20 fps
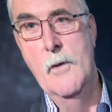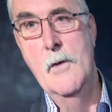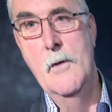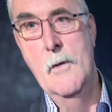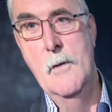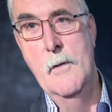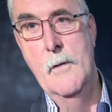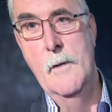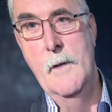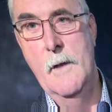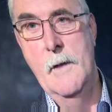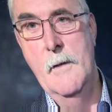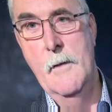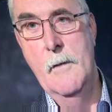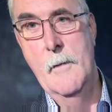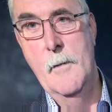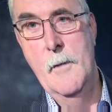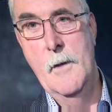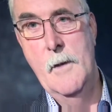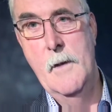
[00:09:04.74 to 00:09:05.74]
go, you
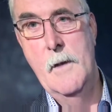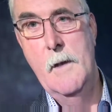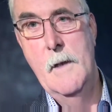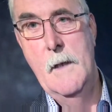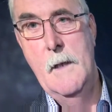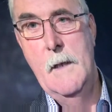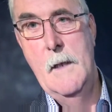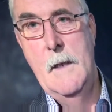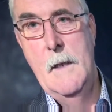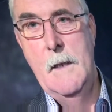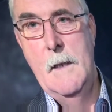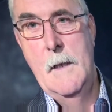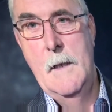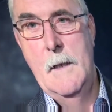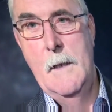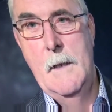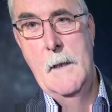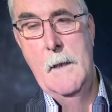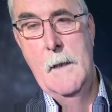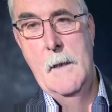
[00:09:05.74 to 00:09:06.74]
know, but
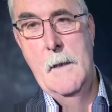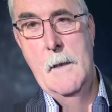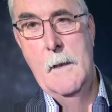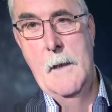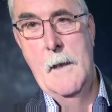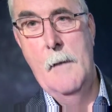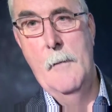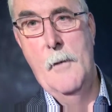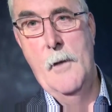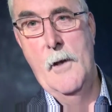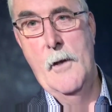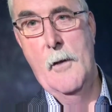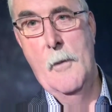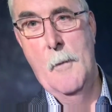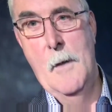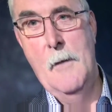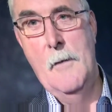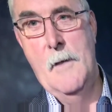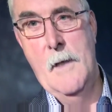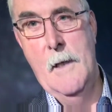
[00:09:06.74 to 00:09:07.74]
then when you come
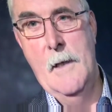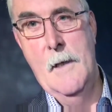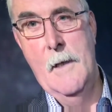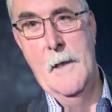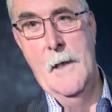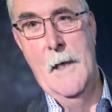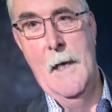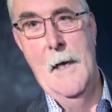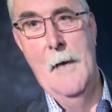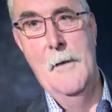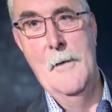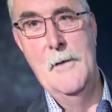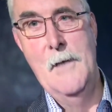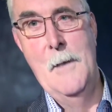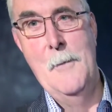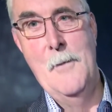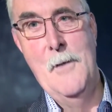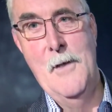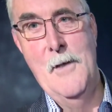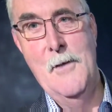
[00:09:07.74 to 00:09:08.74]
out then and the car is
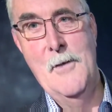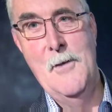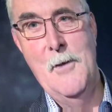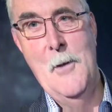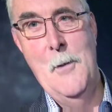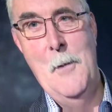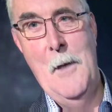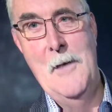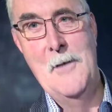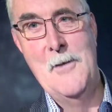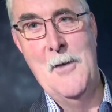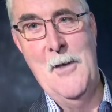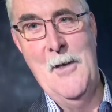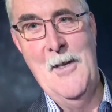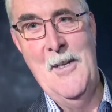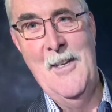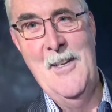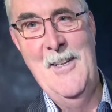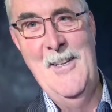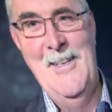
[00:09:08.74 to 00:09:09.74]
empty and there's no petrol in
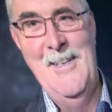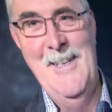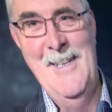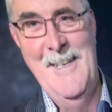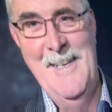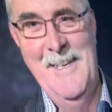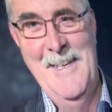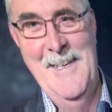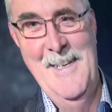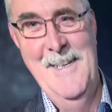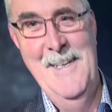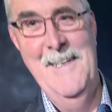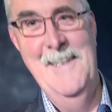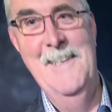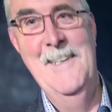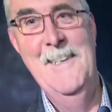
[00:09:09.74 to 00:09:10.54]
it,